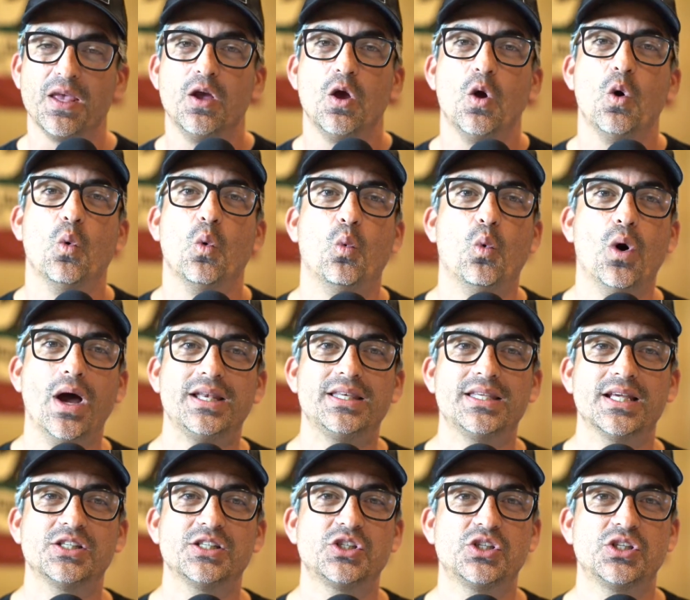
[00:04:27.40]
What
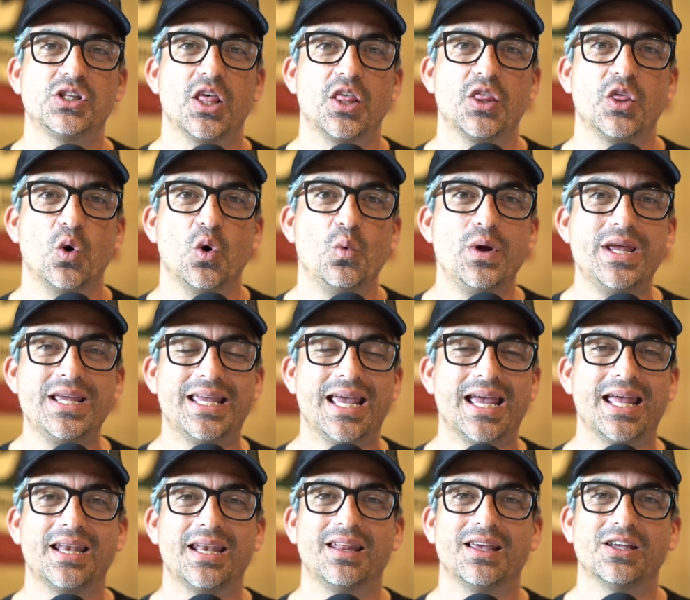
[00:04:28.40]
does the
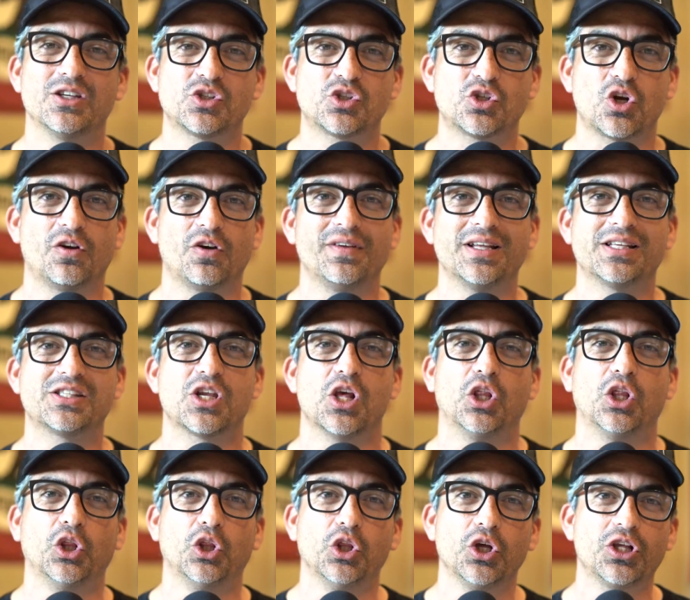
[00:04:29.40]
weekend service
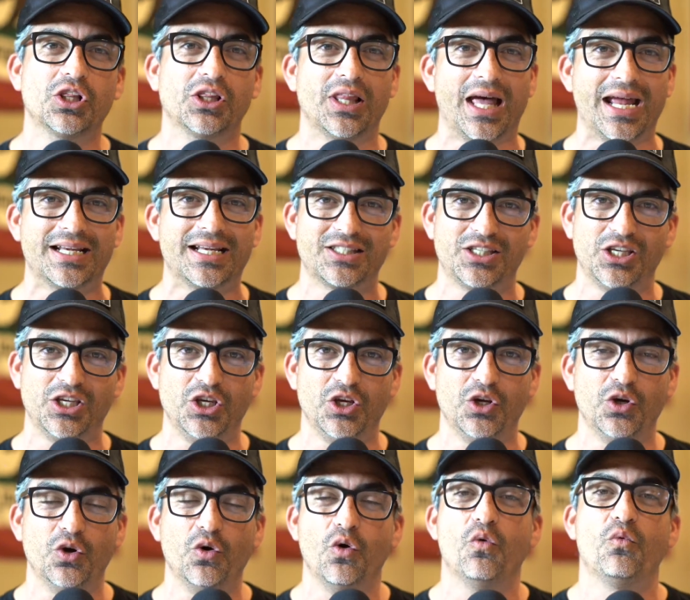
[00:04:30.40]
look like to
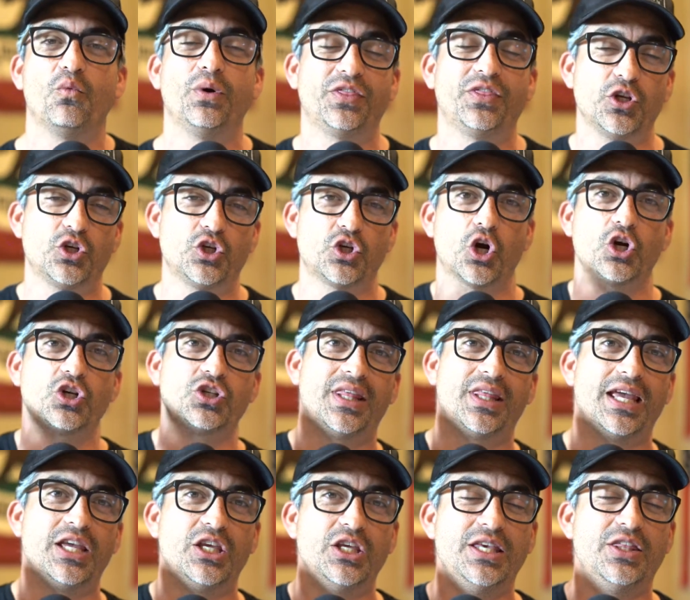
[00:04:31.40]
you with the church that
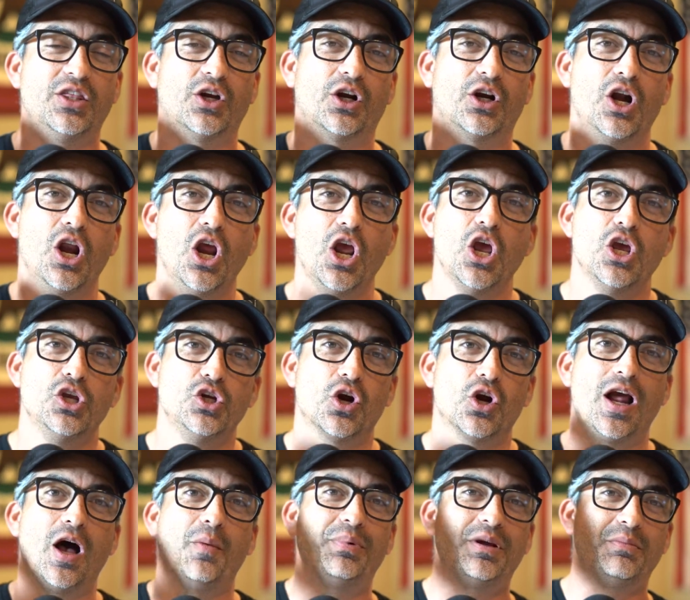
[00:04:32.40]
either you're
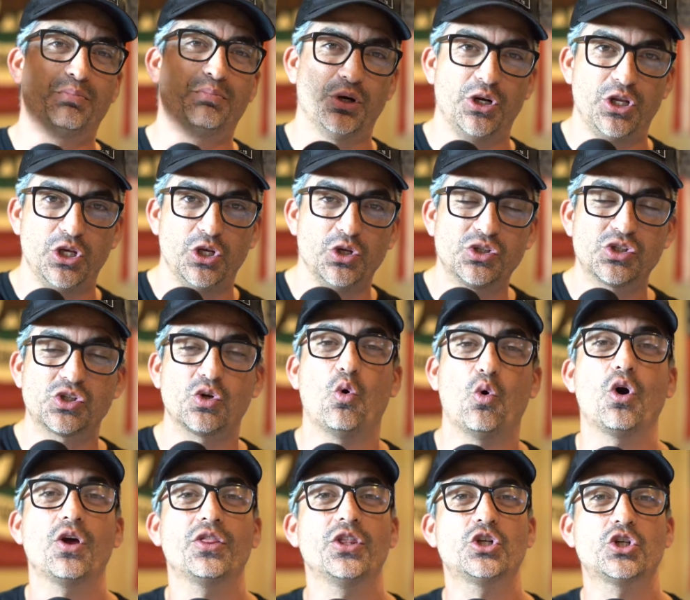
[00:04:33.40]
helping produce
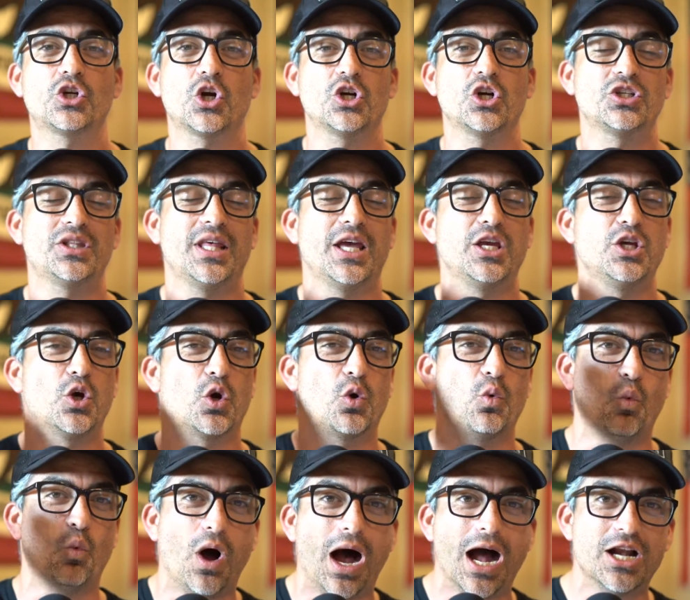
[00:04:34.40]
or the church that you're
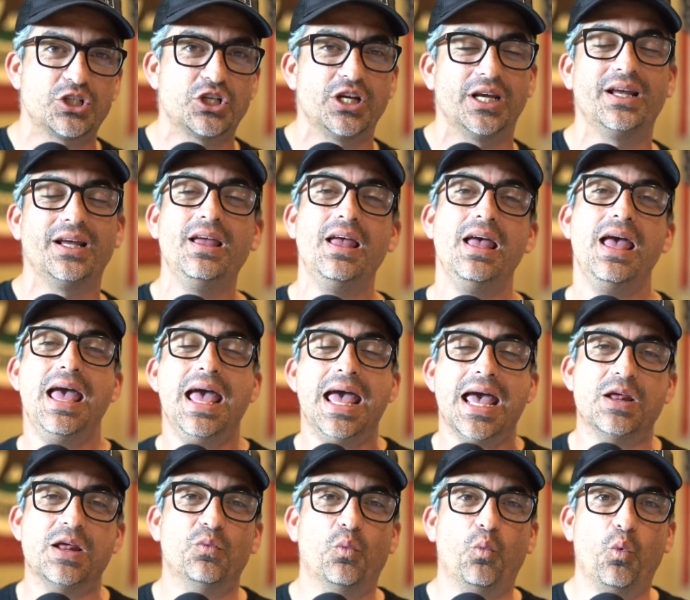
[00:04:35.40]
watching?
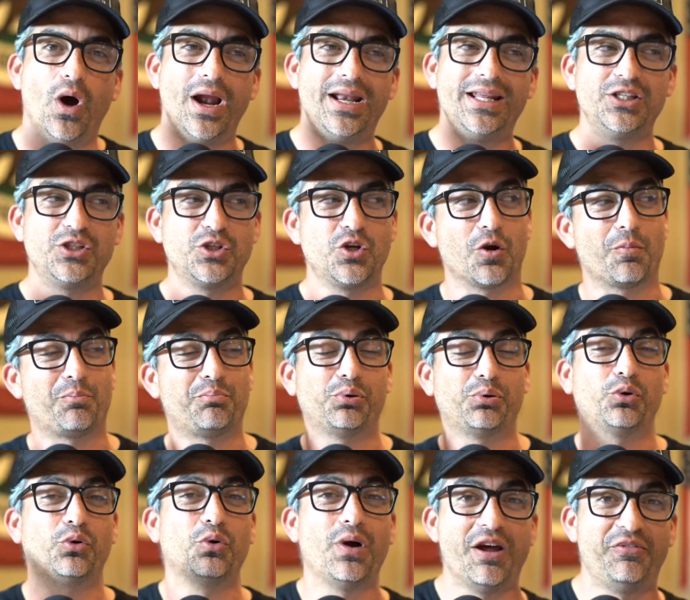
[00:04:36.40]
And what is your
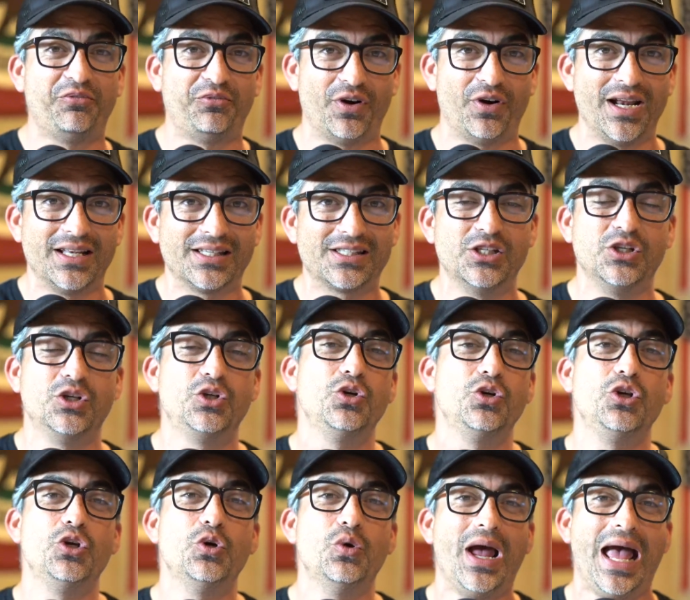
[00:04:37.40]
preference? Do
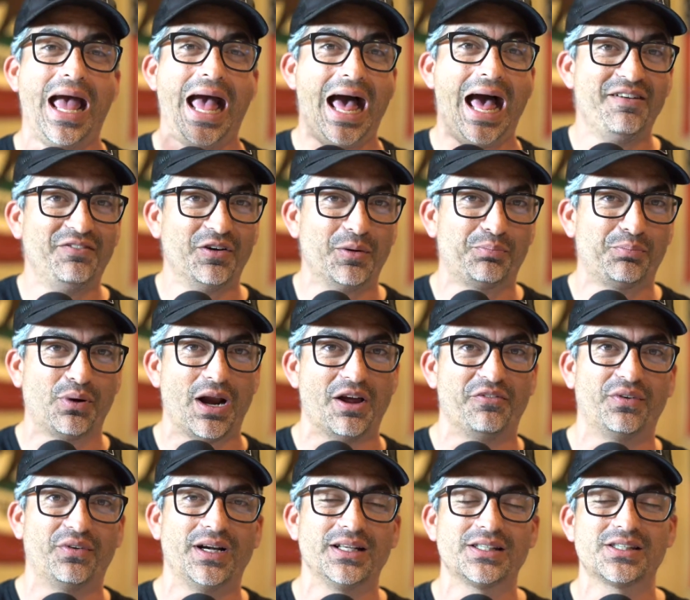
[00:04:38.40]
you have a
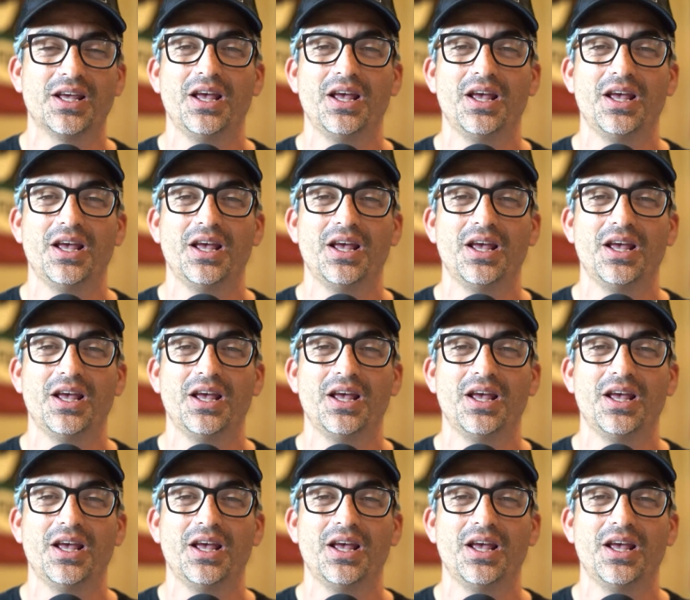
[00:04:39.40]
preference?